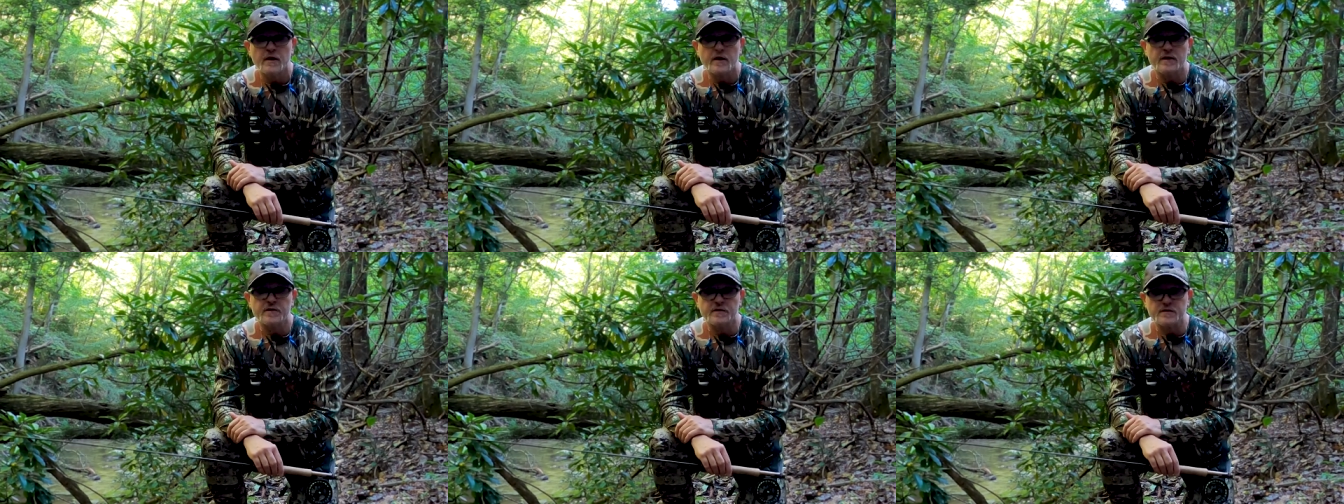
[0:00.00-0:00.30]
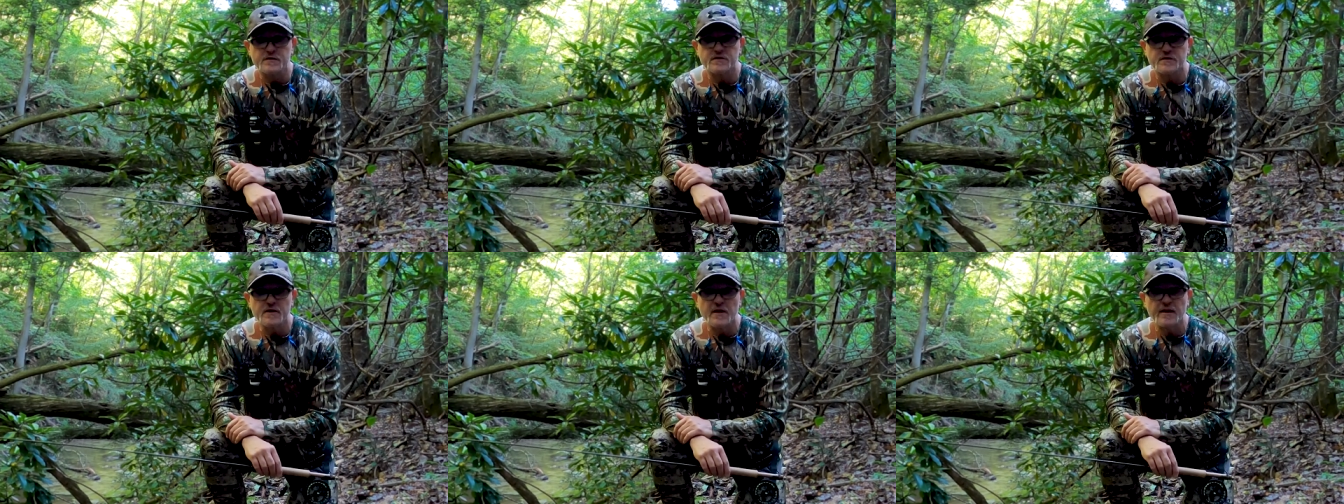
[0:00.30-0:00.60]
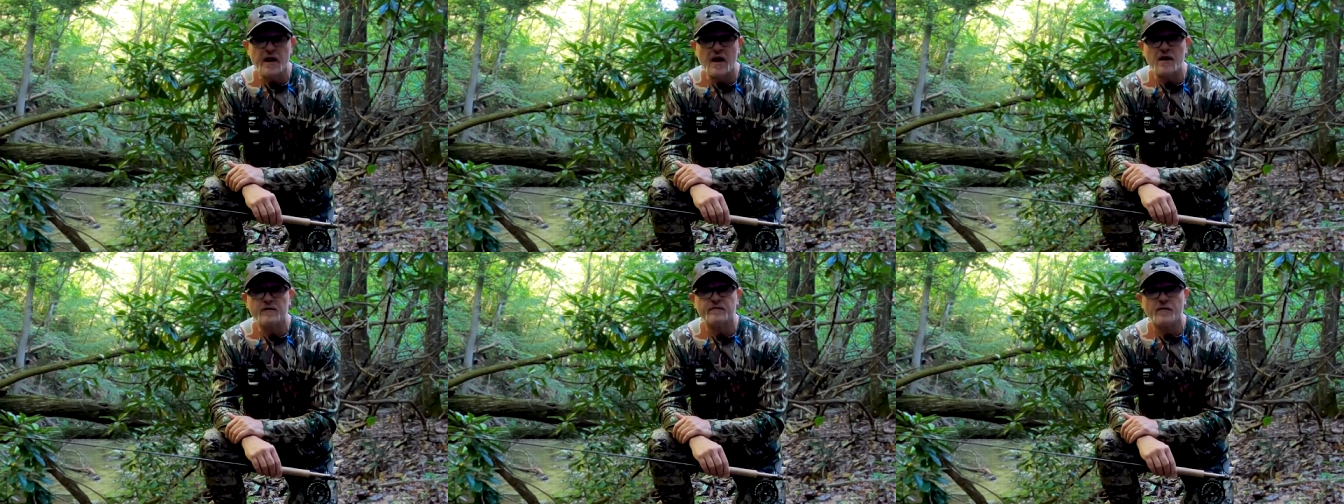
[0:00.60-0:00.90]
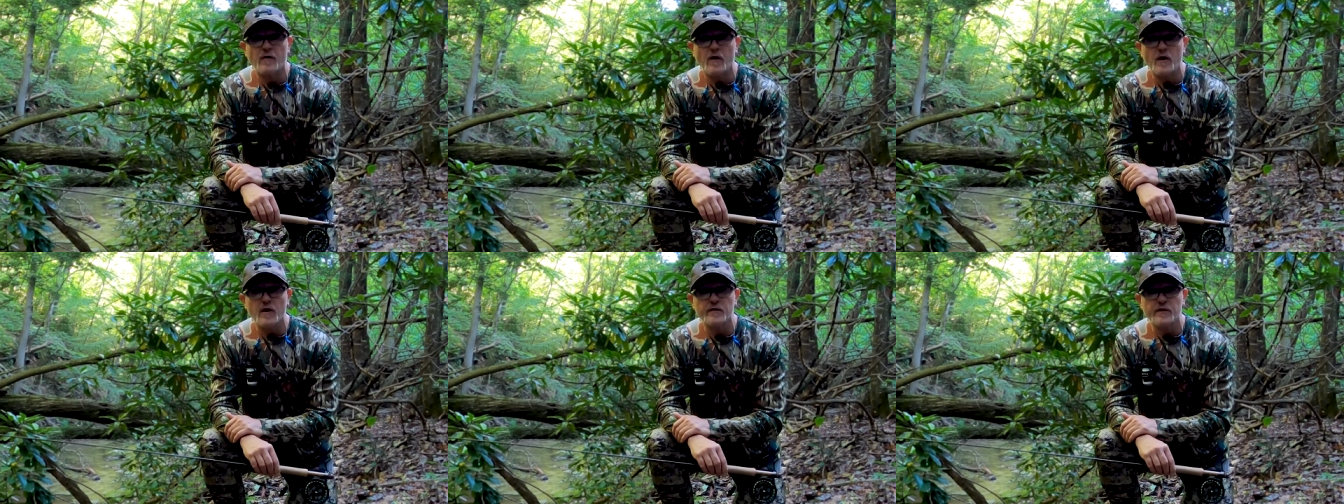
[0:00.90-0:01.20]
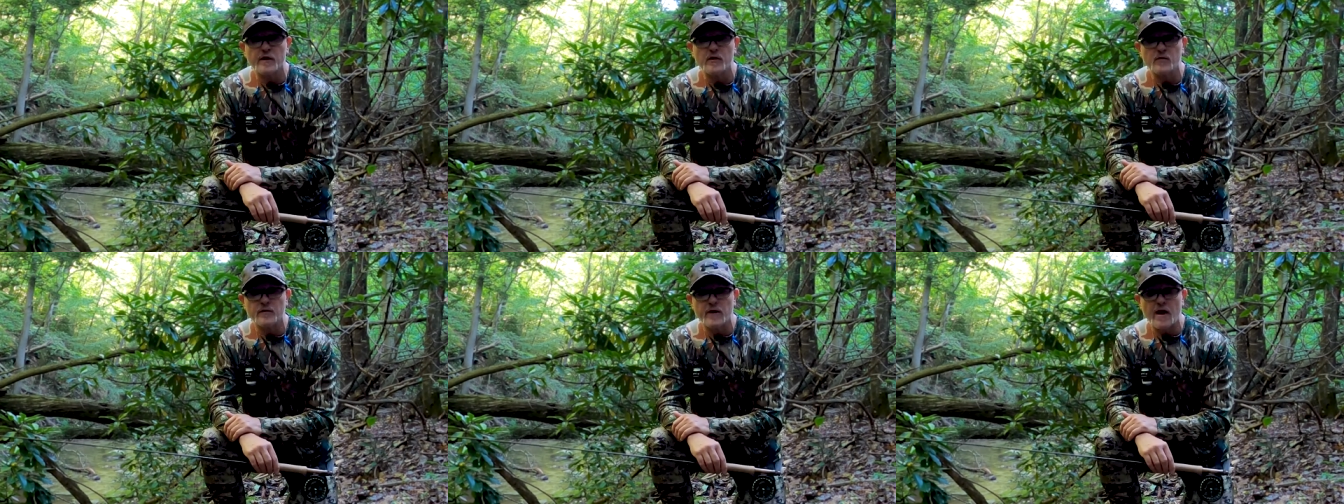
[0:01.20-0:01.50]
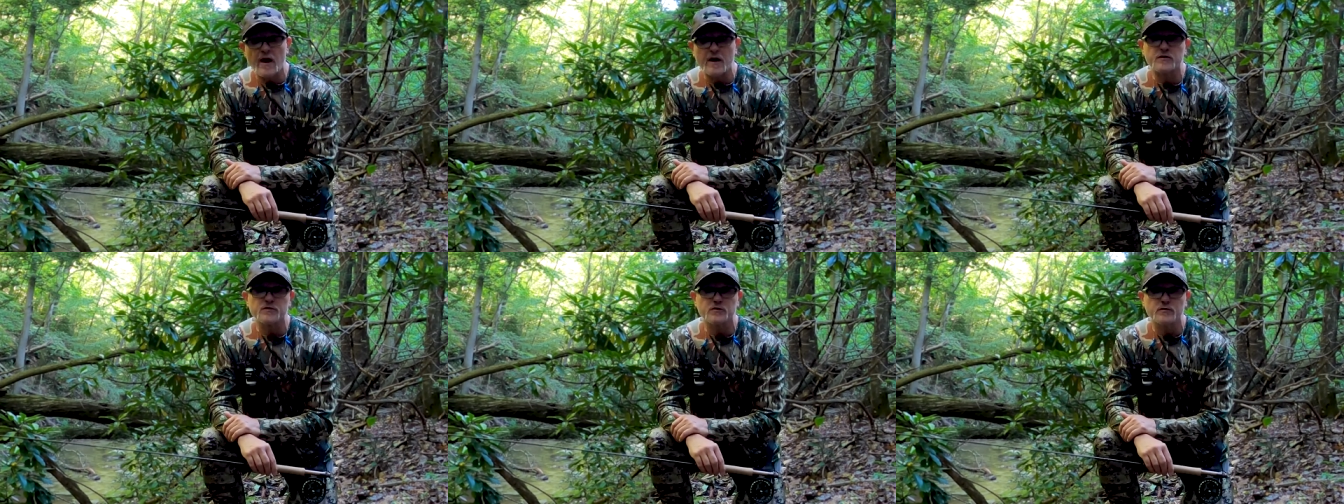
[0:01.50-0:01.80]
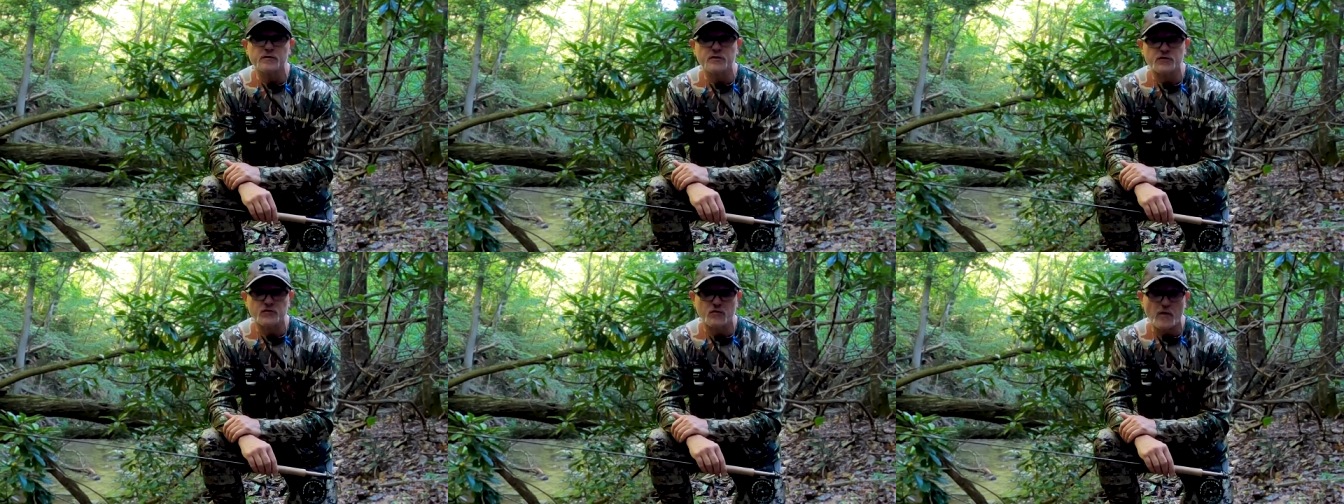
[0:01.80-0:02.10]
and just seeing how far they would
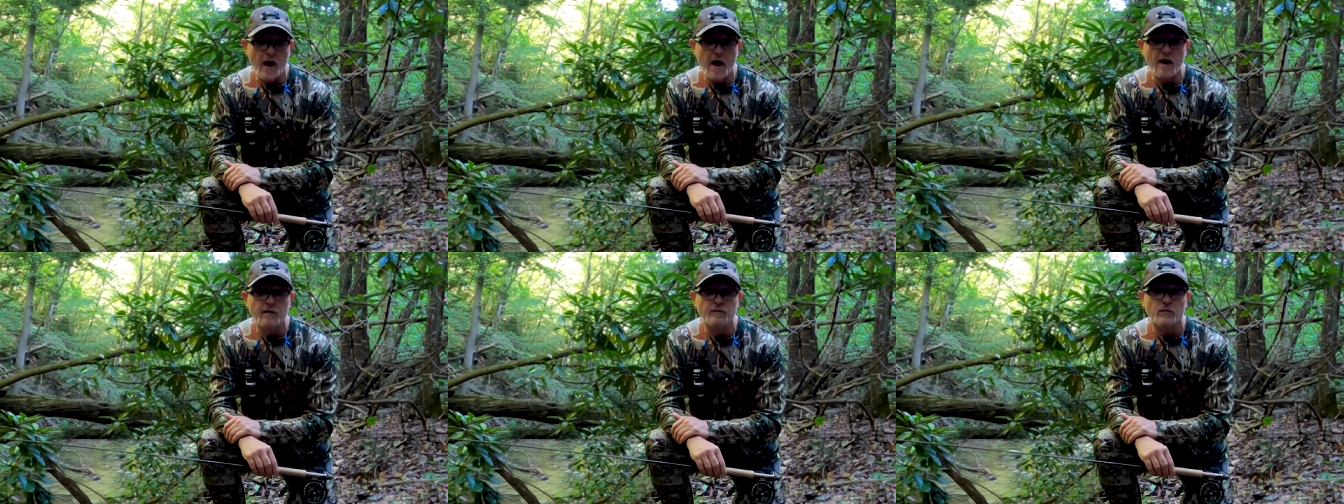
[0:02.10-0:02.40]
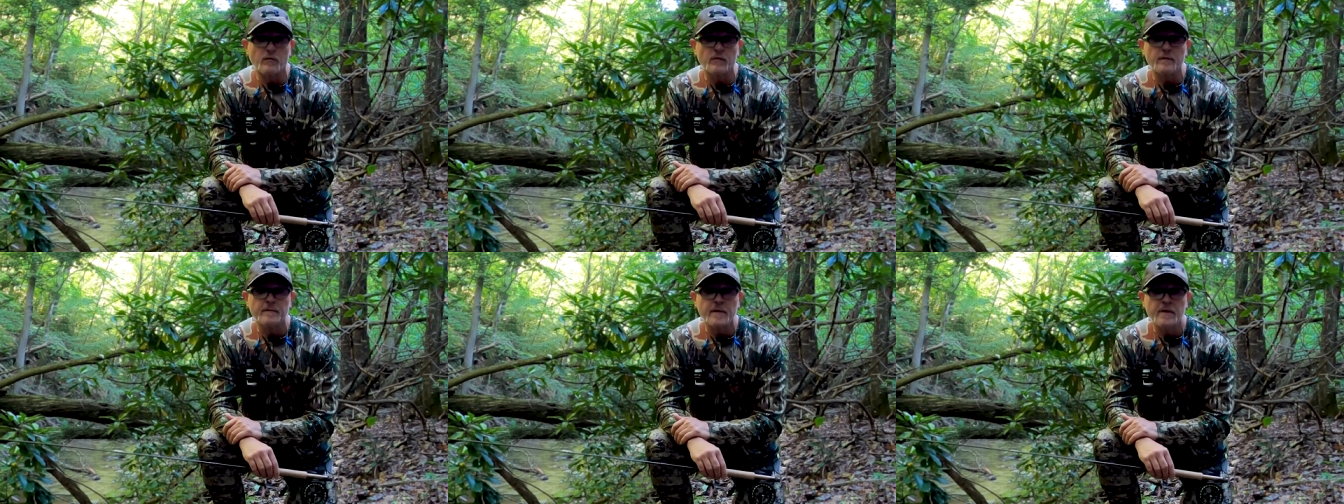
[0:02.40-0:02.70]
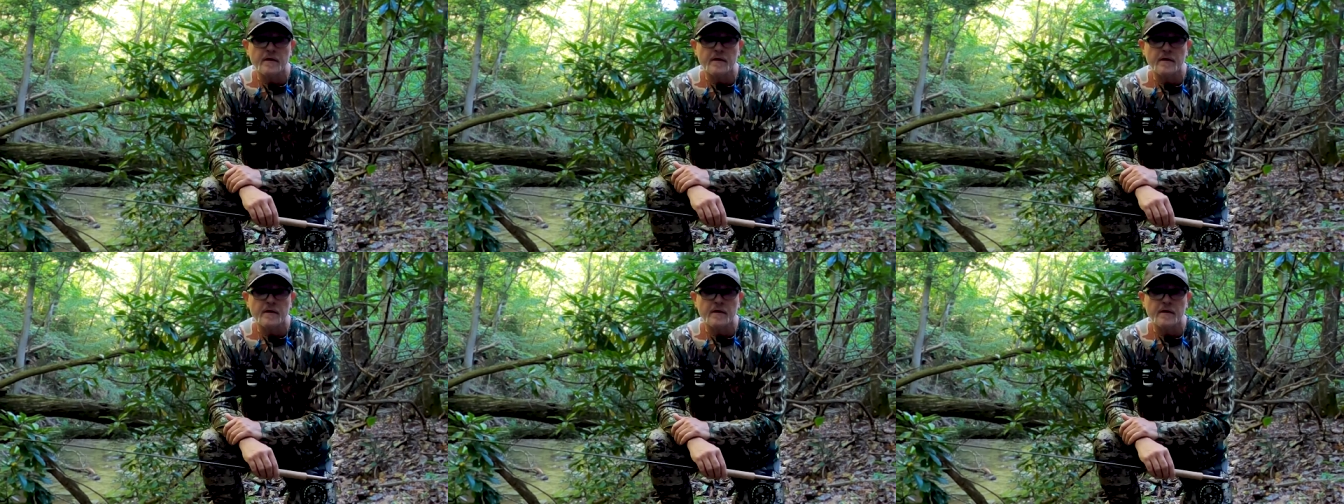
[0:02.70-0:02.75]
actually travel